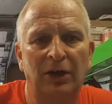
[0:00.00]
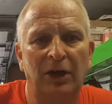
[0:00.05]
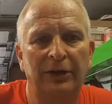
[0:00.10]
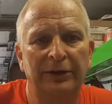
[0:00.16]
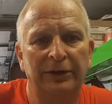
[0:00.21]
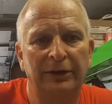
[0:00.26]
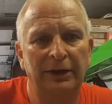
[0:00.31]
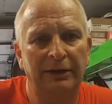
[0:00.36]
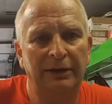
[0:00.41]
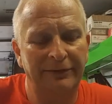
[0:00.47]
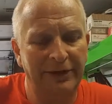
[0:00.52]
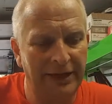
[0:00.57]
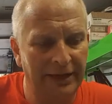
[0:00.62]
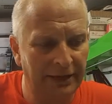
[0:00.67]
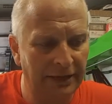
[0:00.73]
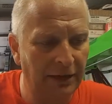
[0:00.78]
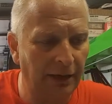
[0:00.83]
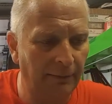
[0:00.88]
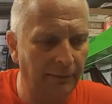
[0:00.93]
on it. I've had
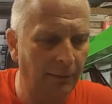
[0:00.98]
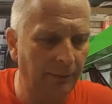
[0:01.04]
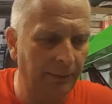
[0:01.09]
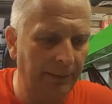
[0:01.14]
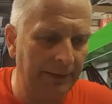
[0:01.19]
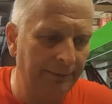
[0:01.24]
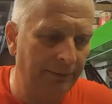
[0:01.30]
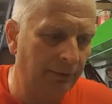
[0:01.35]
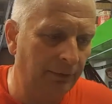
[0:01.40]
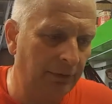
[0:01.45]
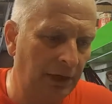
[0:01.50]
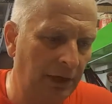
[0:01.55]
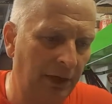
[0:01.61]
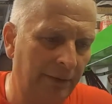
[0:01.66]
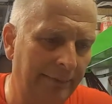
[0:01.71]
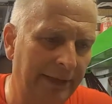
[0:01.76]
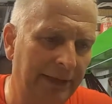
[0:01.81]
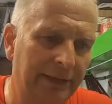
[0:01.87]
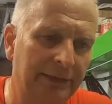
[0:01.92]
a couple people
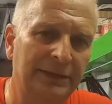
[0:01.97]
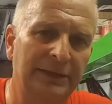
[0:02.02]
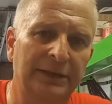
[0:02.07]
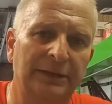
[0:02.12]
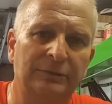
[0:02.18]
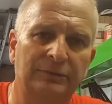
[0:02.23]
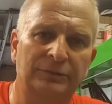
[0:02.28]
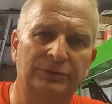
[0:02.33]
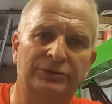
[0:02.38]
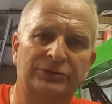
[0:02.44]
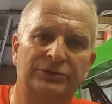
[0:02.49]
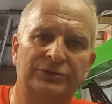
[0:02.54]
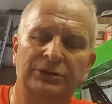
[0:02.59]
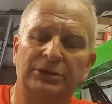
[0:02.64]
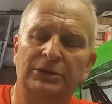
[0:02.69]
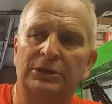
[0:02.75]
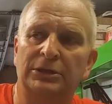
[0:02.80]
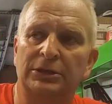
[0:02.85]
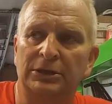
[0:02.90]
comment that it was
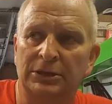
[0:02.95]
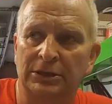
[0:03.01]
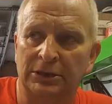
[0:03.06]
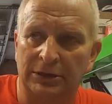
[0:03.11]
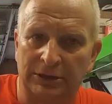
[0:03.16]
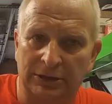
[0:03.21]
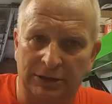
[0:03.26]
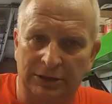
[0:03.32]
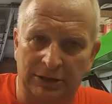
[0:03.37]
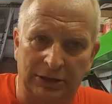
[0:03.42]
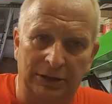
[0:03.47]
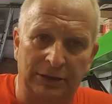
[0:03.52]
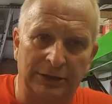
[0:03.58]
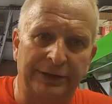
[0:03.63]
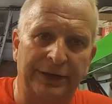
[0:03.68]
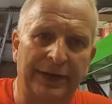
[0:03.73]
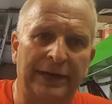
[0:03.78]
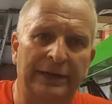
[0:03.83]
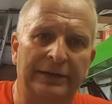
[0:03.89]

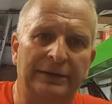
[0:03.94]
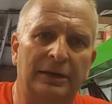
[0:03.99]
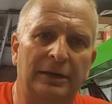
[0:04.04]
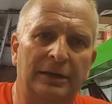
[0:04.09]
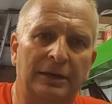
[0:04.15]
not